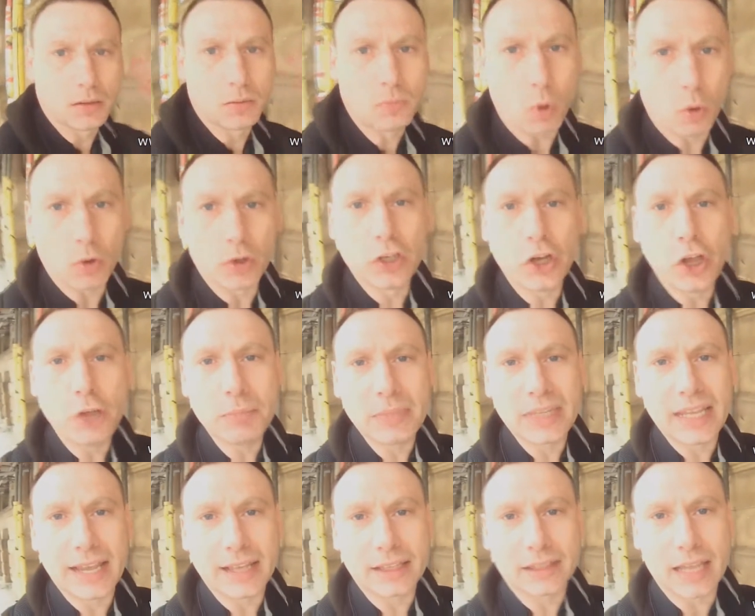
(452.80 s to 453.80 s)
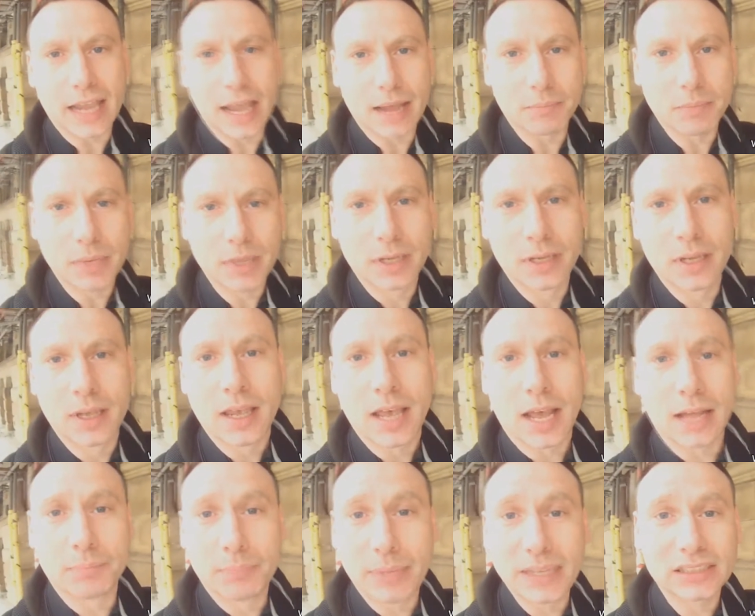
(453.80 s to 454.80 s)
will illuminate them.
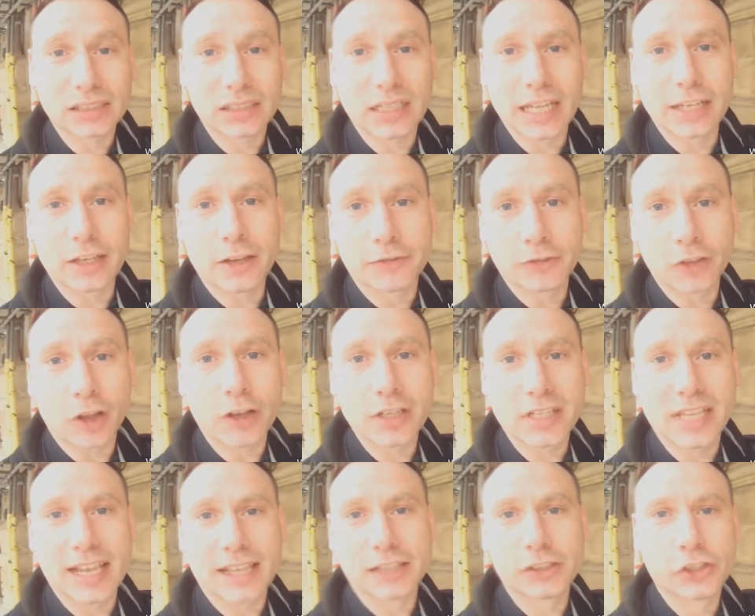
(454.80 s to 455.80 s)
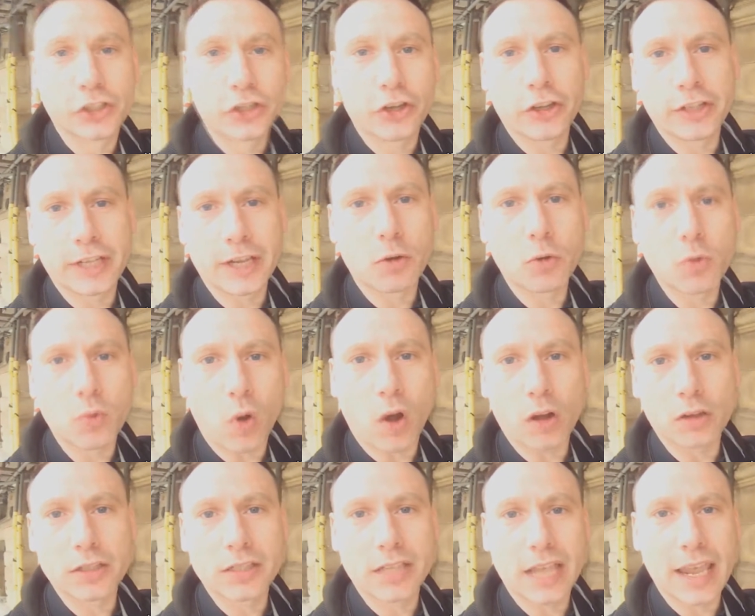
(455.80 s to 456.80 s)
And basically you've now taken studio
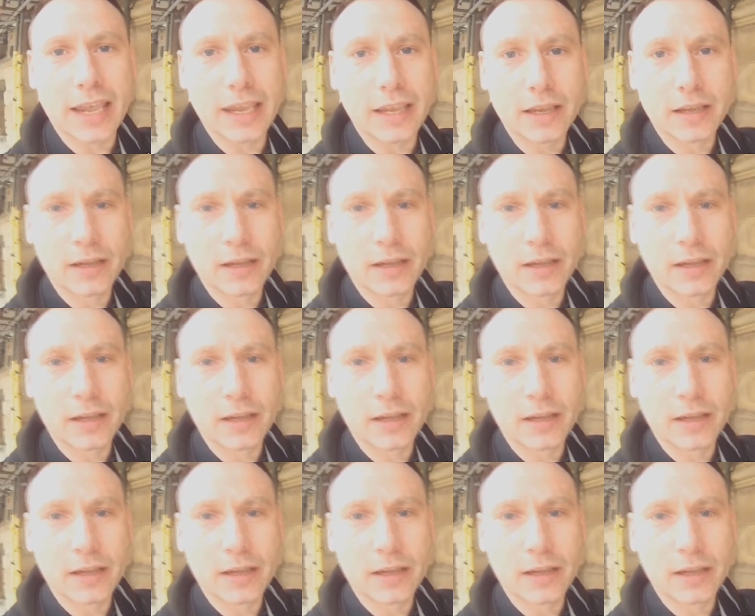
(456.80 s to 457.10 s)
quality